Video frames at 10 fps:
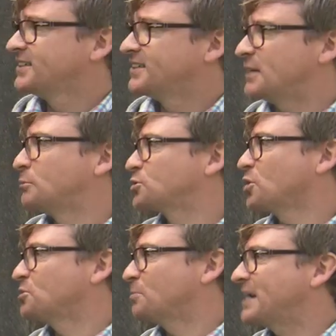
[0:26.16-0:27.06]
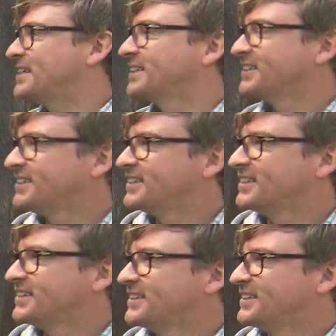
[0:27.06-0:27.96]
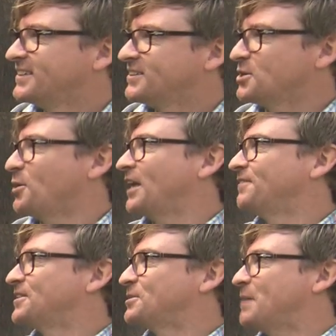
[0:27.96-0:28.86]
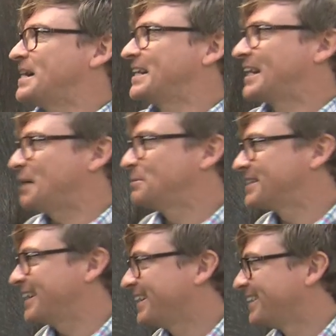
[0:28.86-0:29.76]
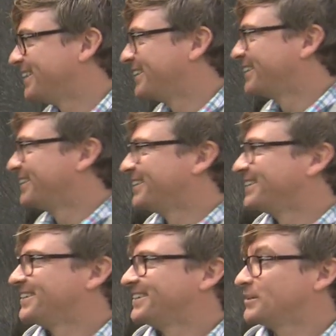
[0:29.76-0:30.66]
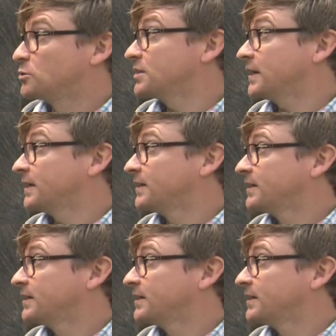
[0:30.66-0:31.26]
Animals don't debate. There's no elephant debating club, is there? Or is there?